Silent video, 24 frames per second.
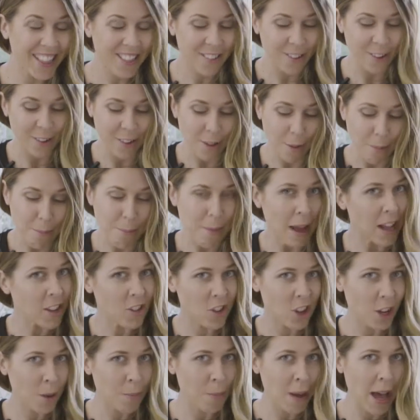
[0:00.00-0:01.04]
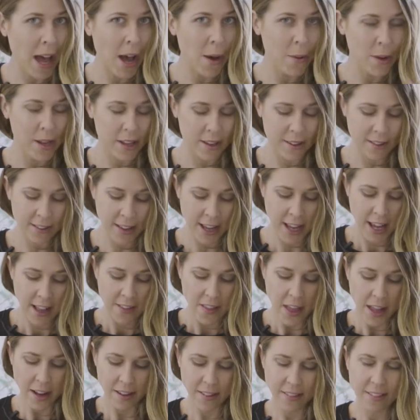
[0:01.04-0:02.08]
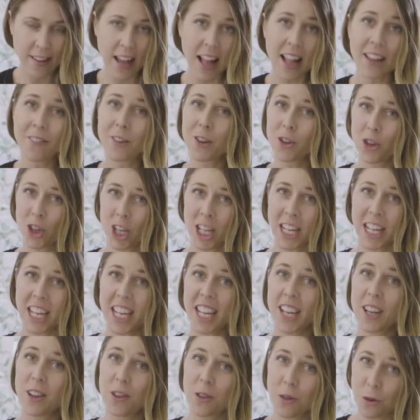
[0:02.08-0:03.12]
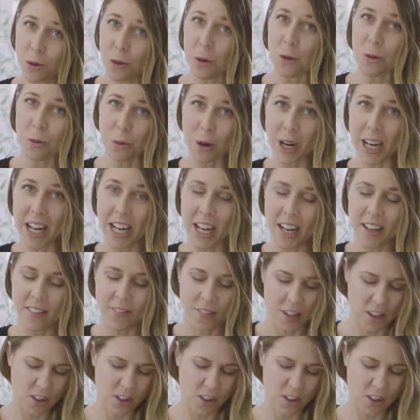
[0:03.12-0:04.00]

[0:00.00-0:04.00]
Through the magic powers that is television, it is already,